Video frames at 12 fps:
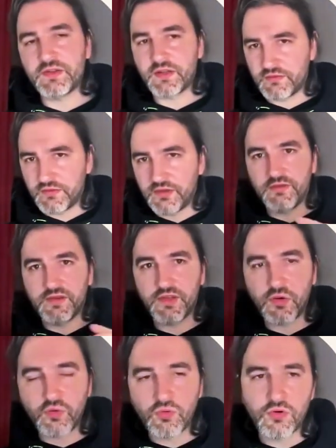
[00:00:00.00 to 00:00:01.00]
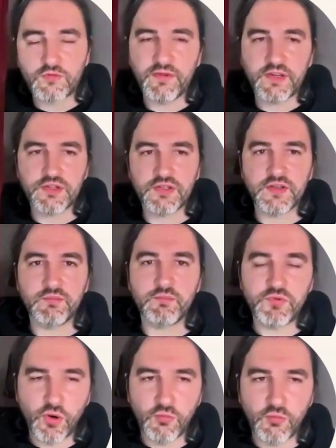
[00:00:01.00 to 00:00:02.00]
Then the core of actually the
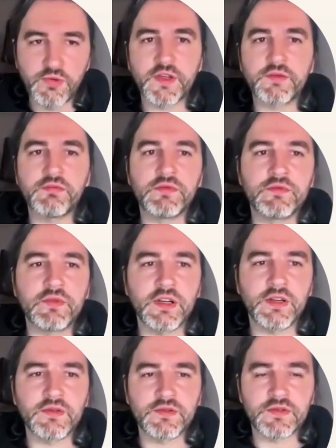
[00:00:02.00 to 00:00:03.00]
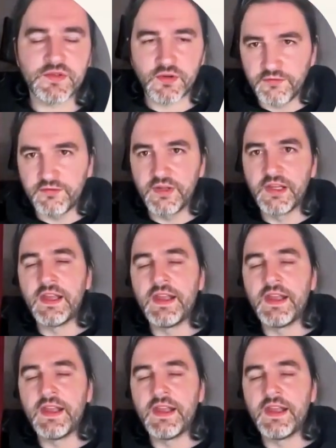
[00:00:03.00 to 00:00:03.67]
problem that we're trying to solve